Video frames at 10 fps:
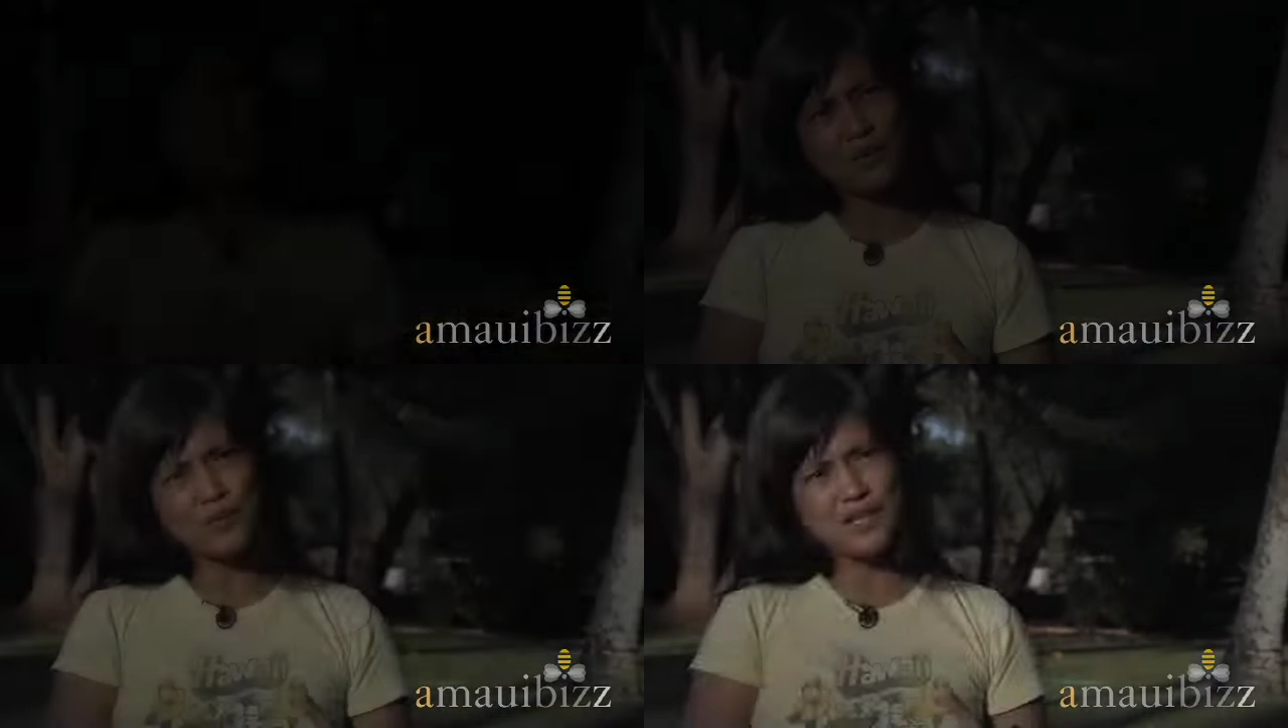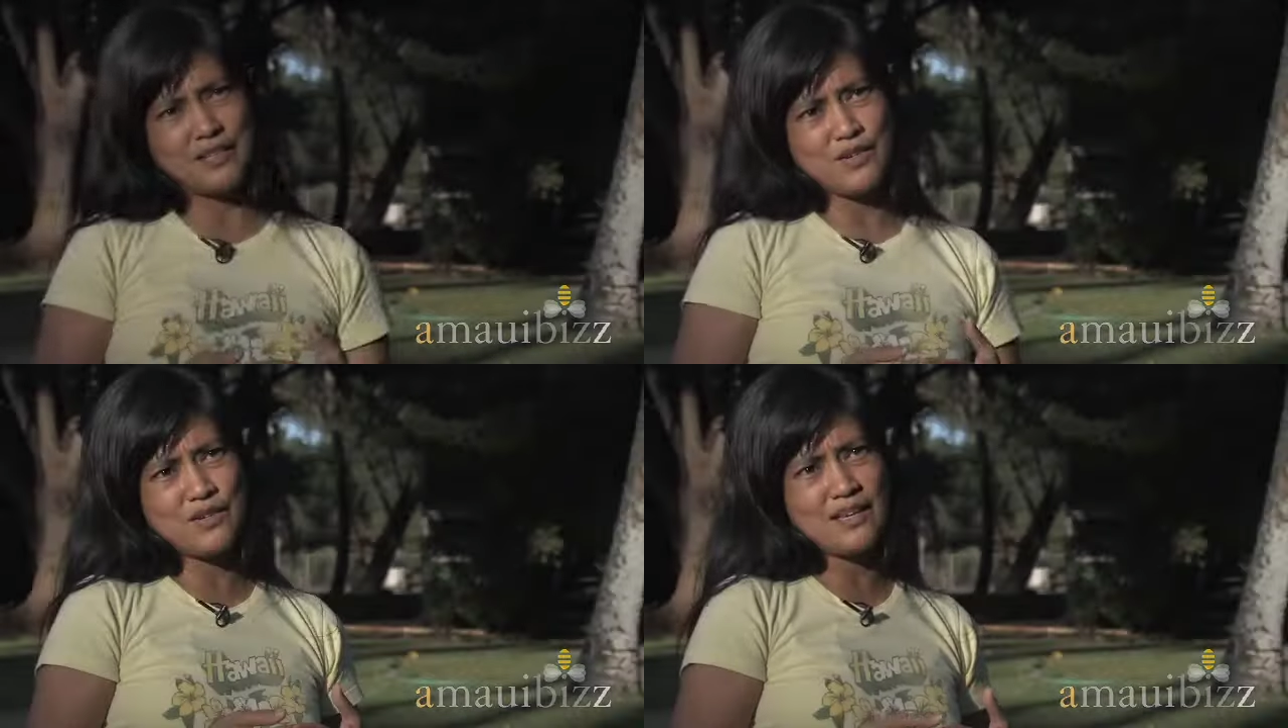The
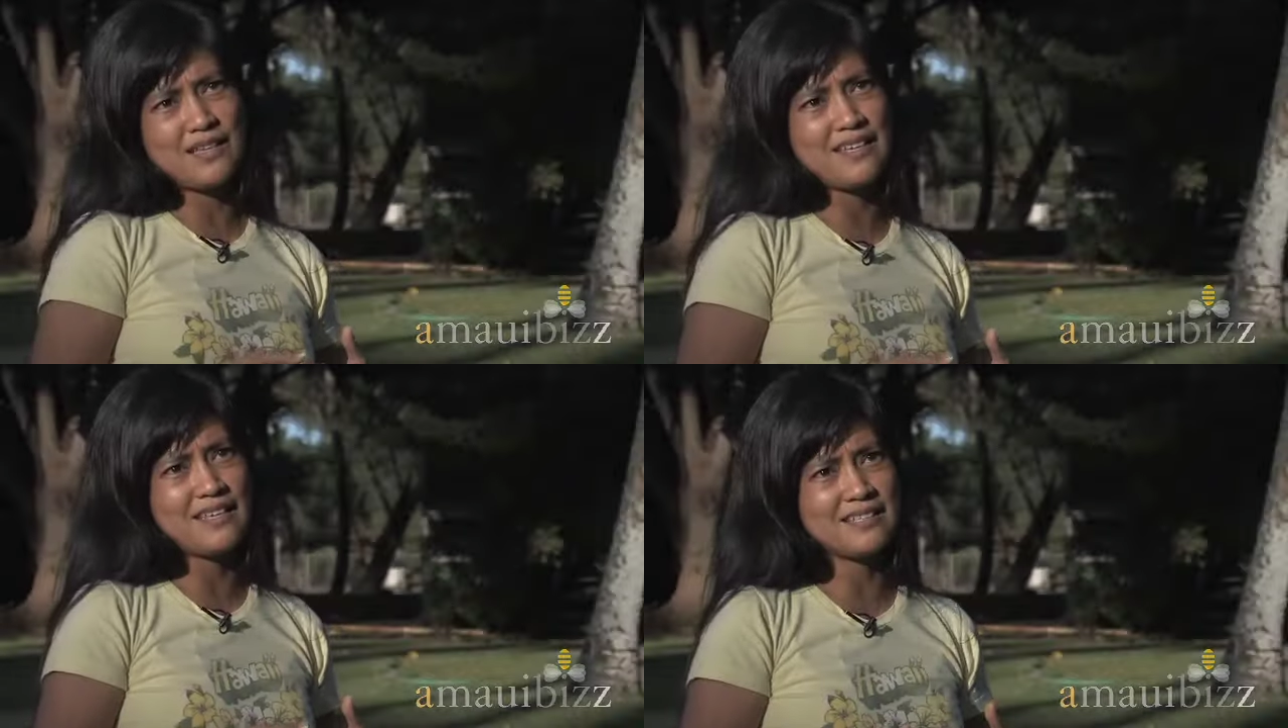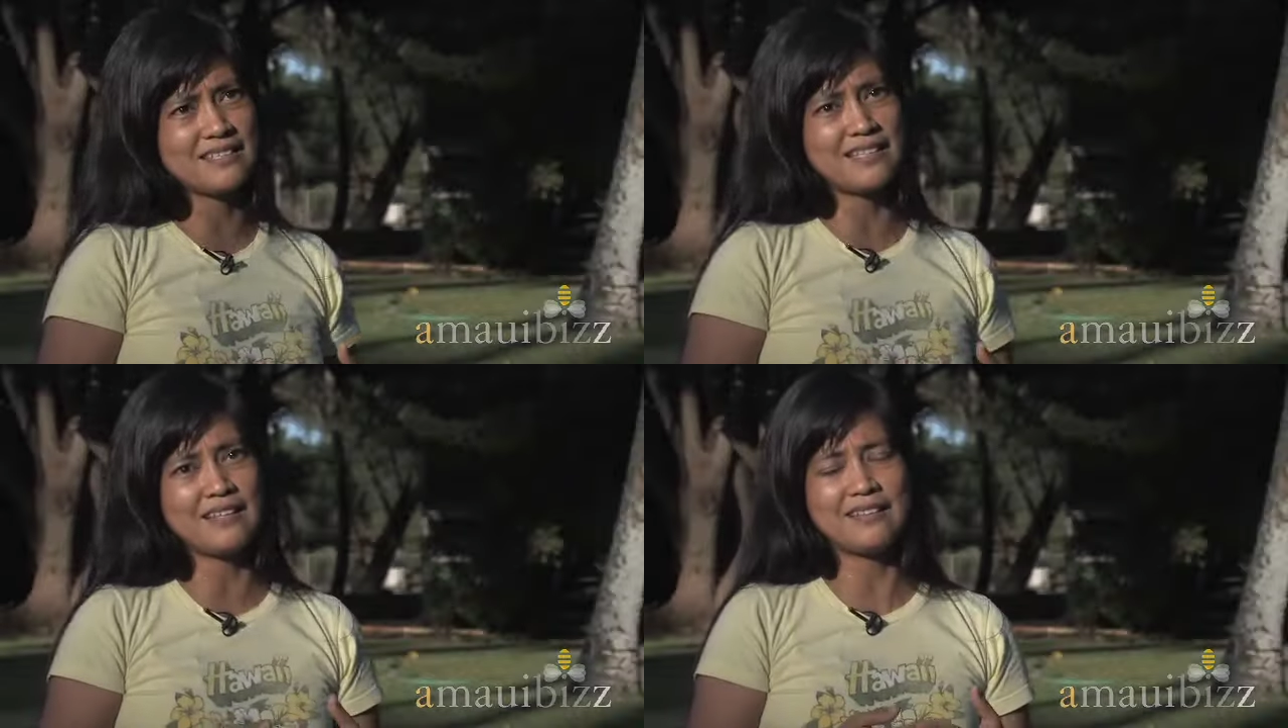criteria is
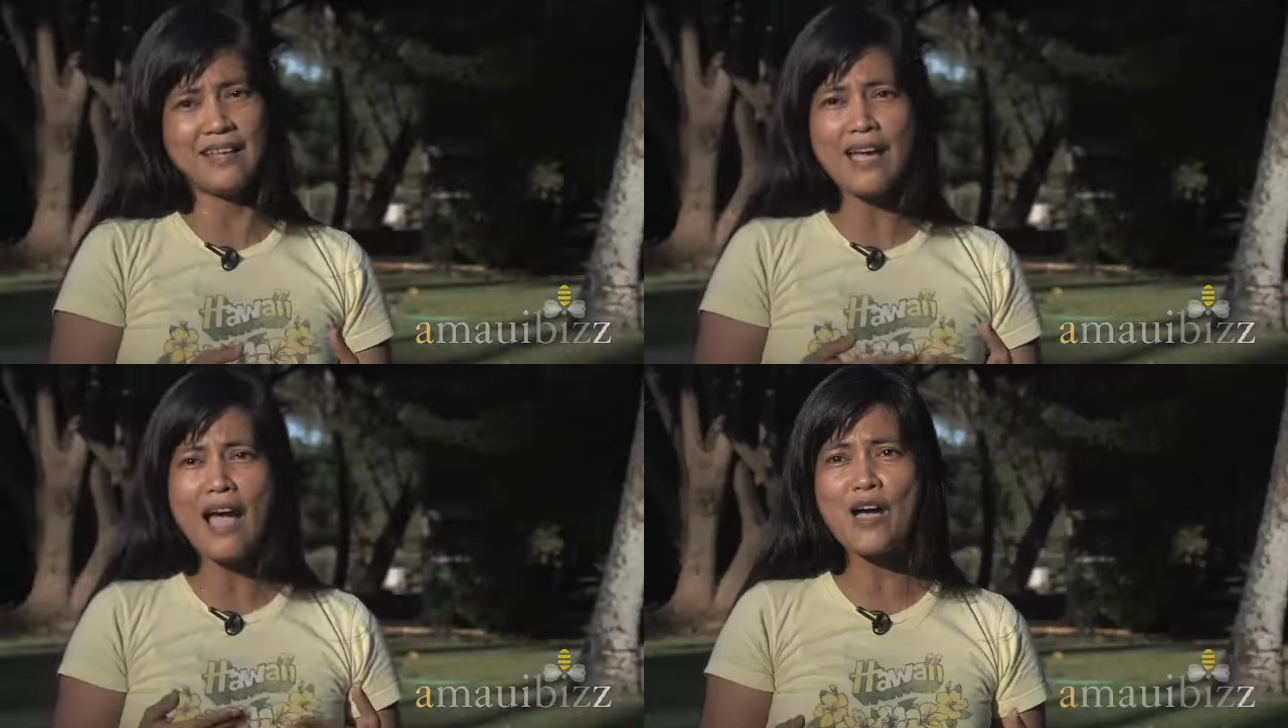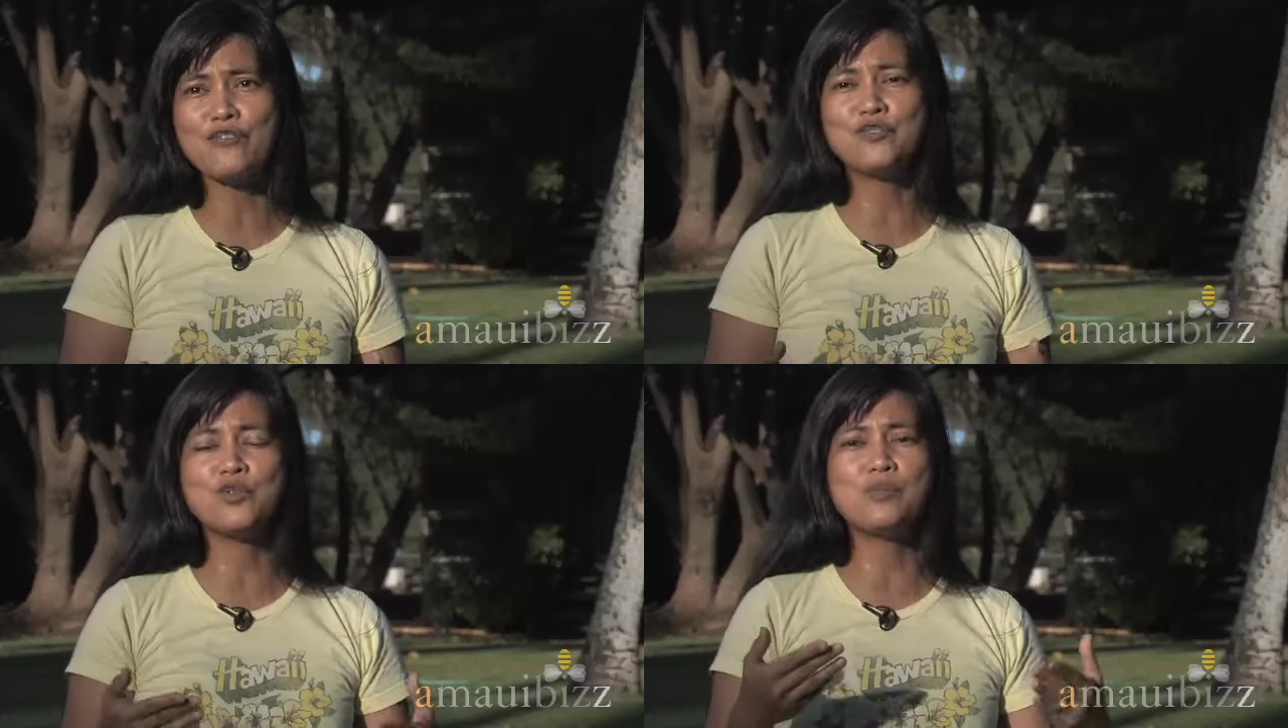that they have